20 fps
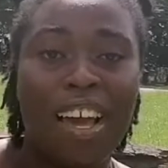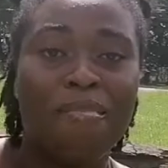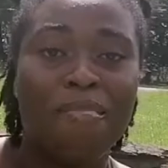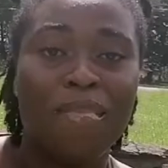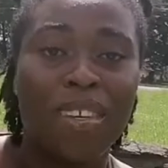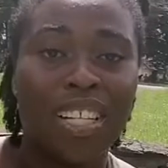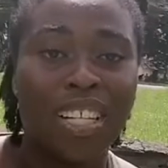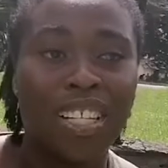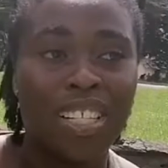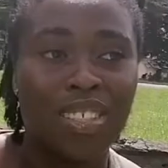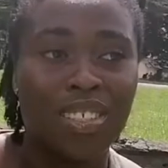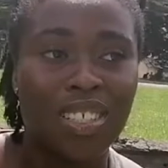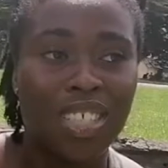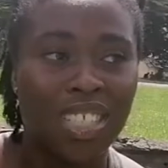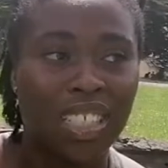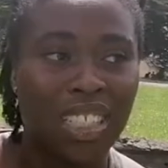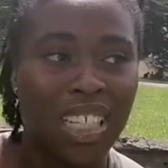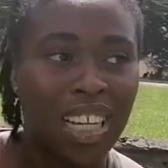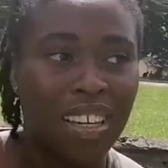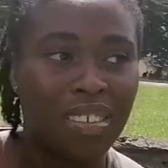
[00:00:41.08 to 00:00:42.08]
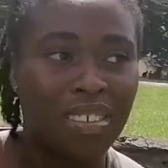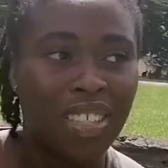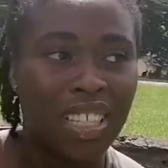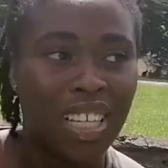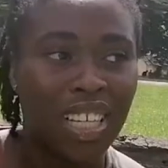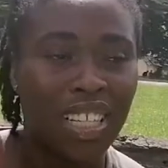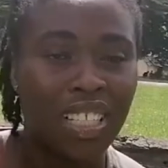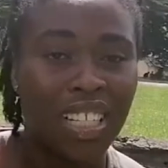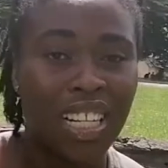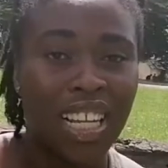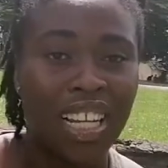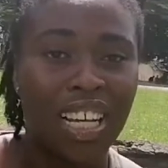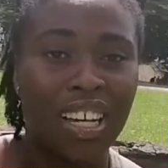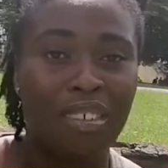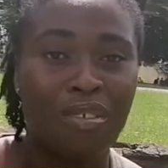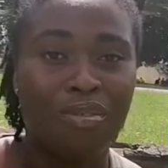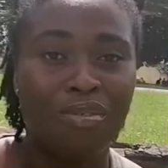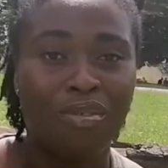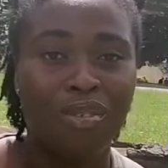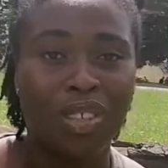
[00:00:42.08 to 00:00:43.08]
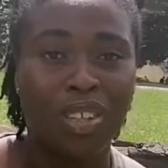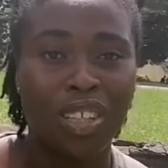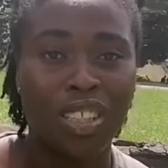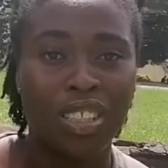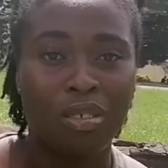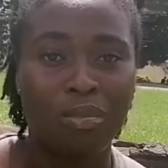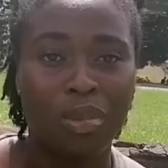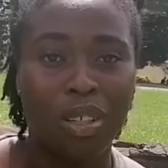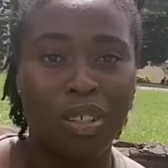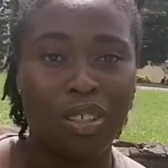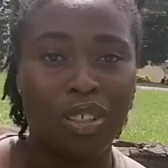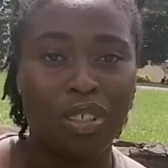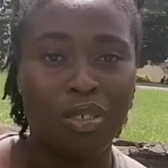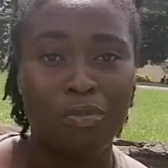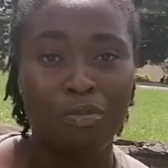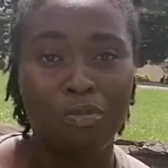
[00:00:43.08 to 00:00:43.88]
it. Mini twists, I've talked about